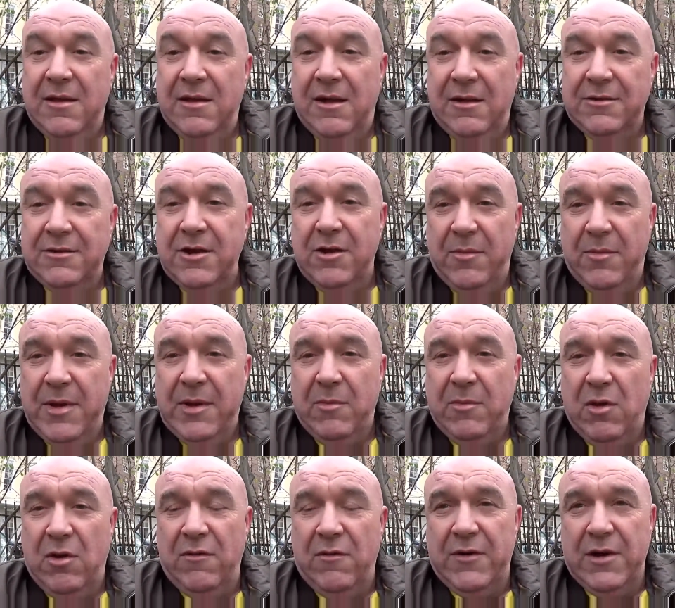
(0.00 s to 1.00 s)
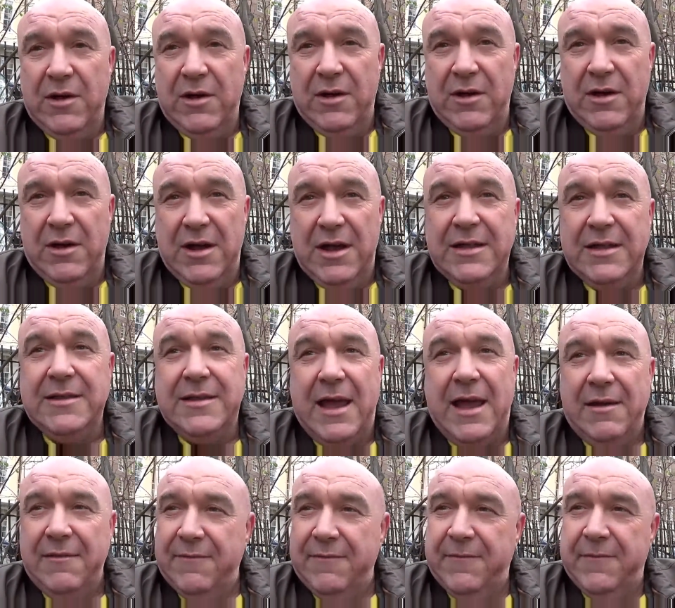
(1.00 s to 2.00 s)
I'll do a bit more of a
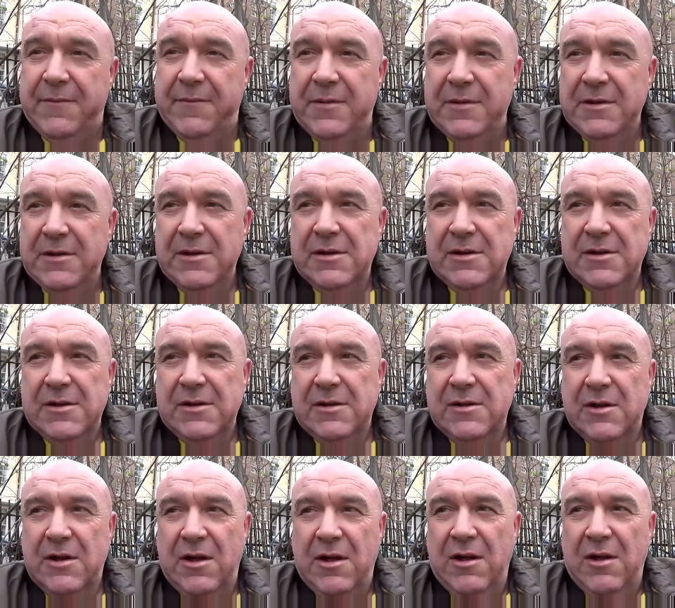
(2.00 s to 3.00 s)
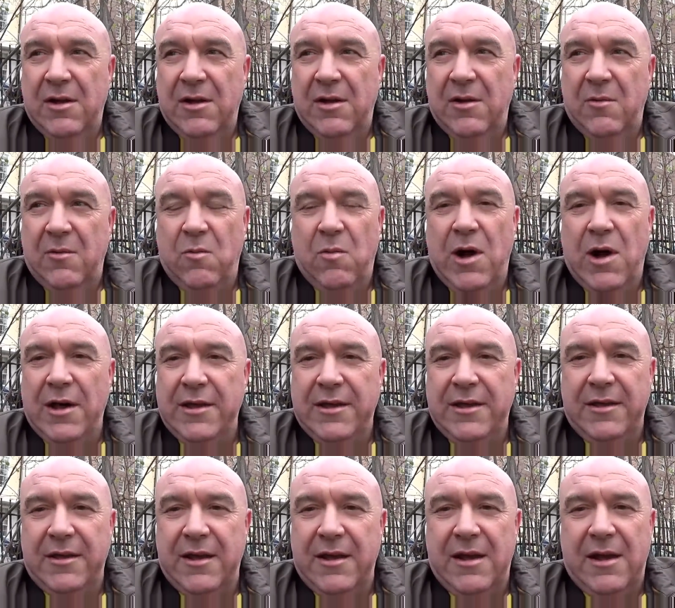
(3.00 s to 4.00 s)
in-depth why
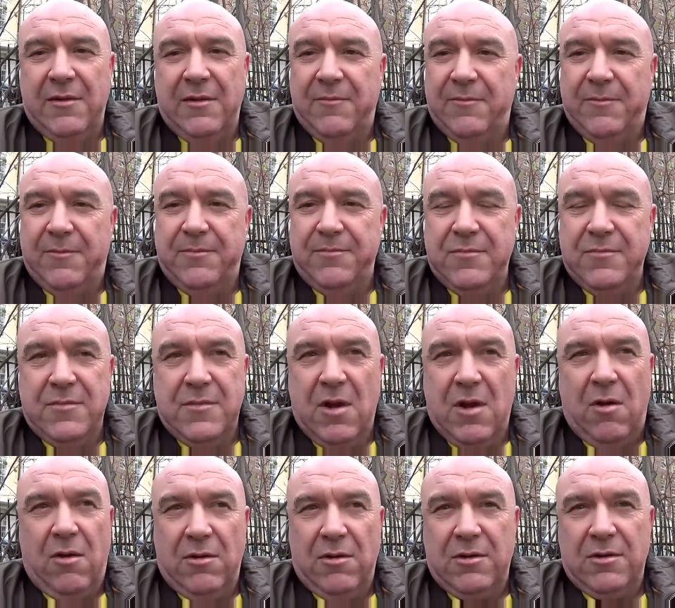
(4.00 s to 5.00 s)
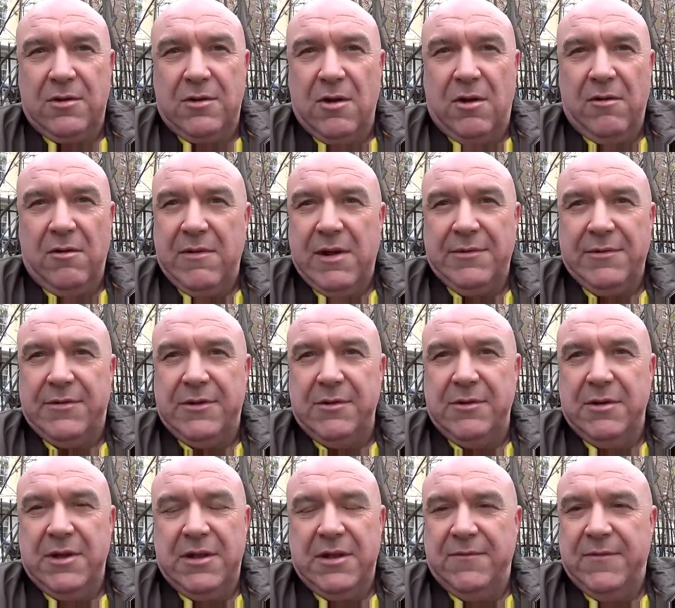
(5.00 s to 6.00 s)
I've not got around to
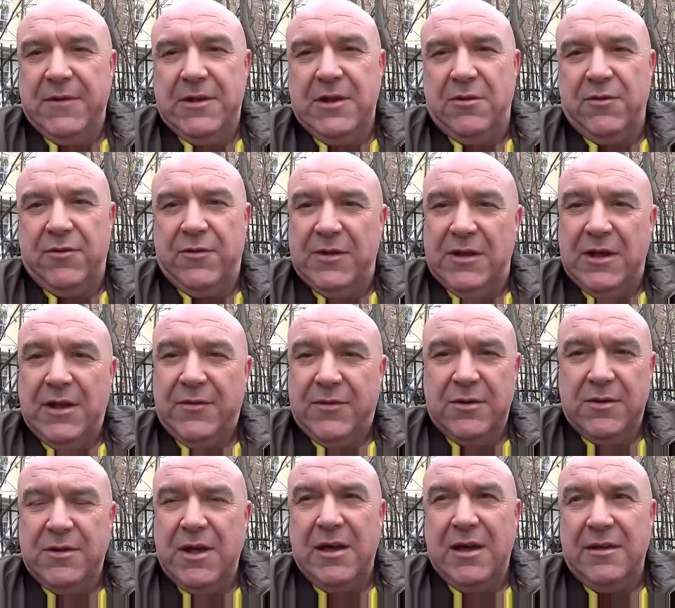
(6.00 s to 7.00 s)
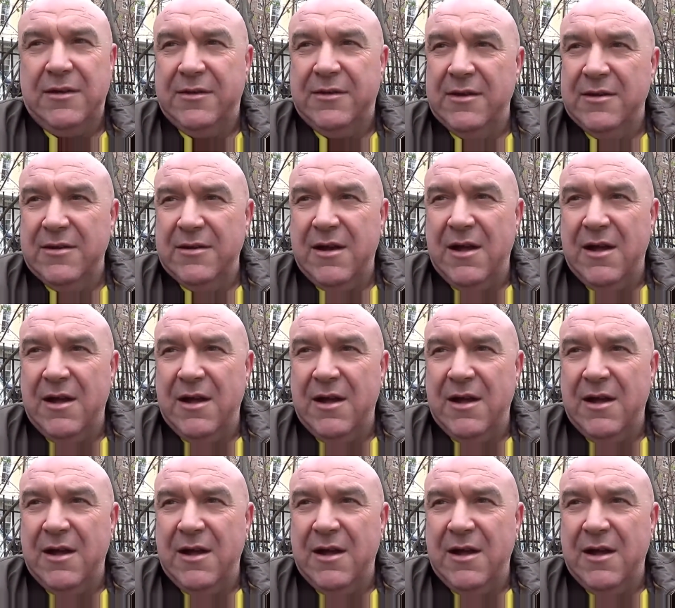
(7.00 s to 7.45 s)
doing any videos for the last few days.